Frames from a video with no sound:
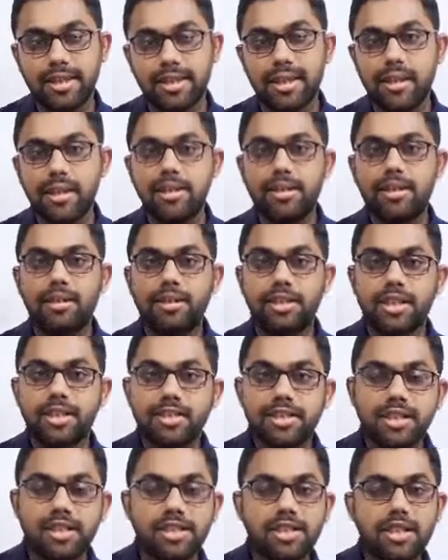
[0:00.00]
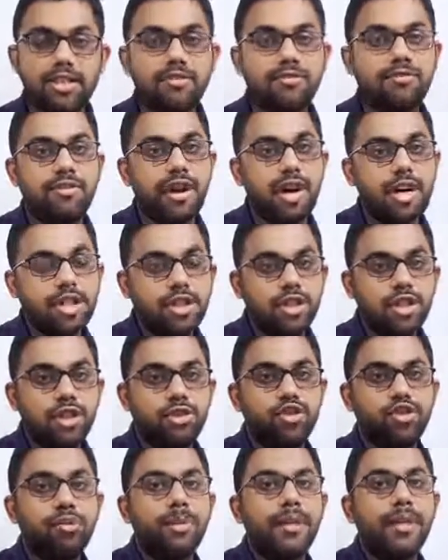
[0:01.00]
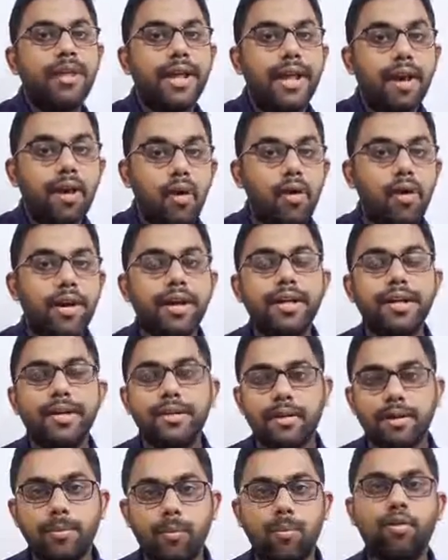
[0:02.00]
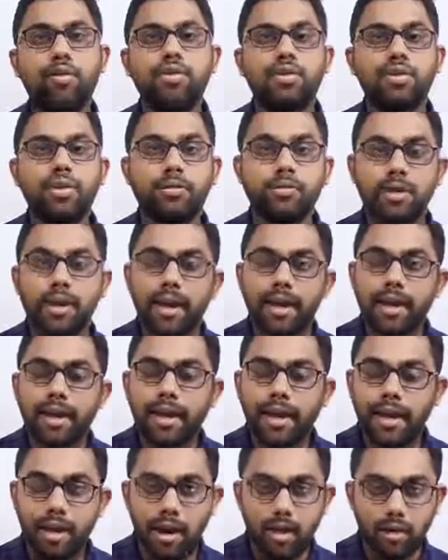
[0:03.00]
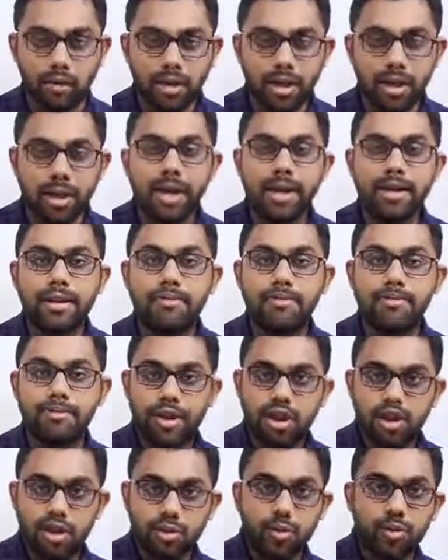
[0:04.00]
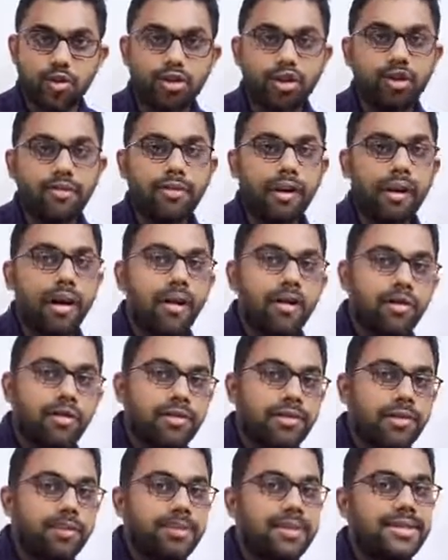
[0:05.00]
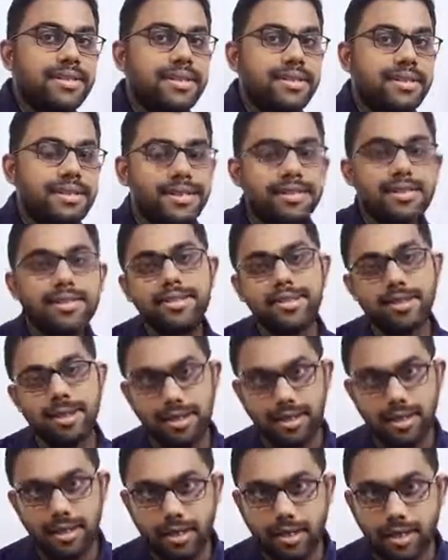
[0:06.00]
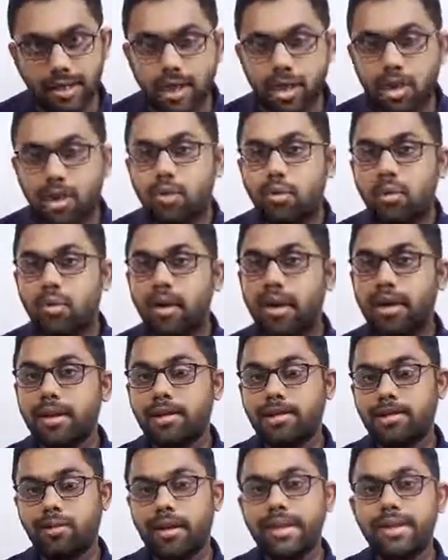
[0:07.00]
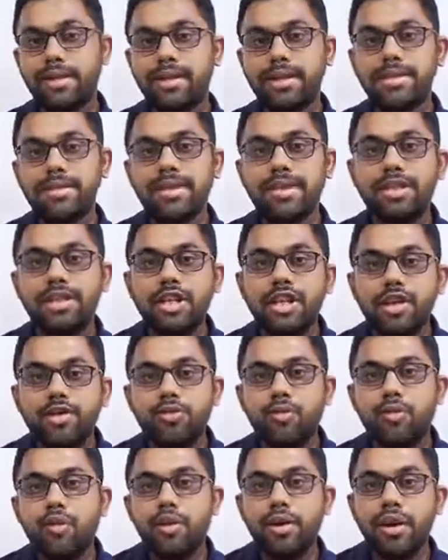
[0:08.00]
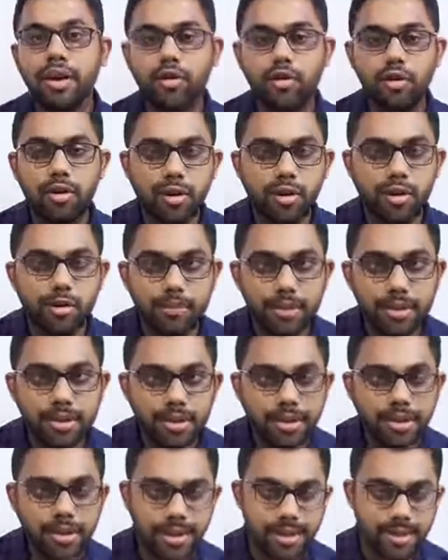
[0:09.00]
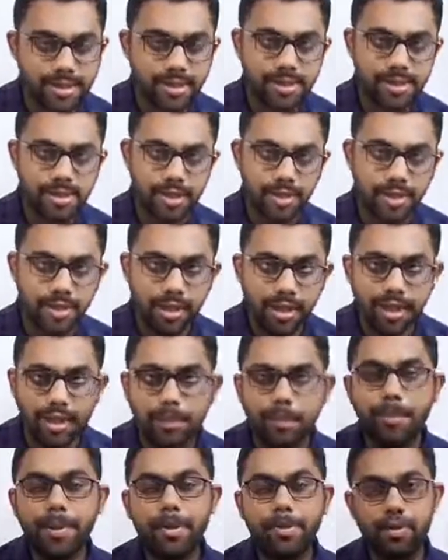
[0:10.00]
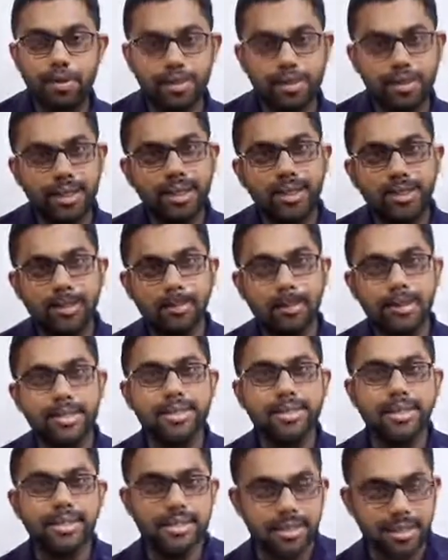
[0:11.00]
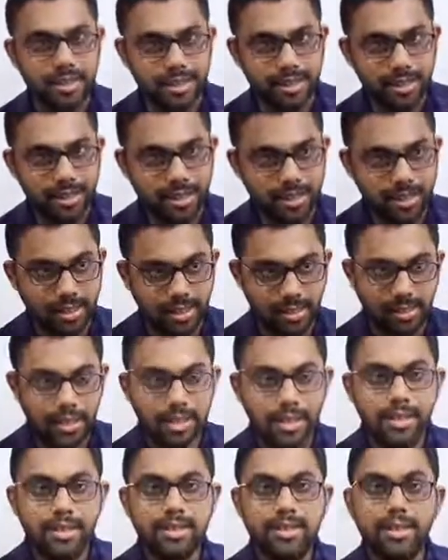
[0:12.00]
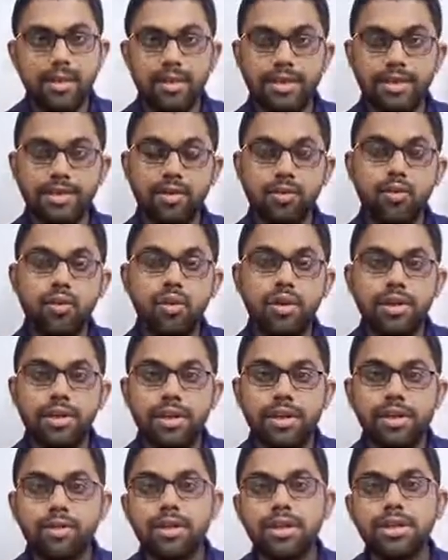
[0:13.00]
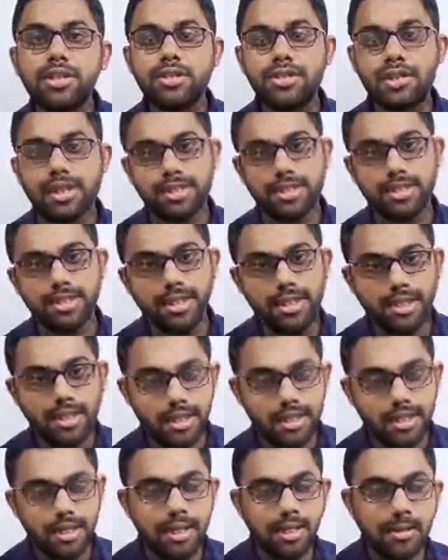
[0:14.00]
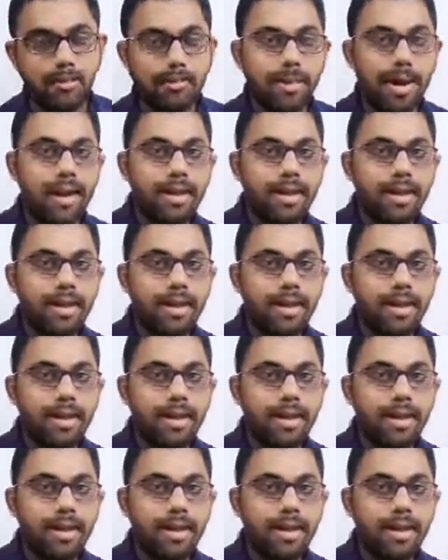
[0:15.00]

the transaction first should be recorded in the books of account, and the first books of account of the business is journal. Why there is a need for recording of business transaction? Because in business transaction there is continuous transaction by the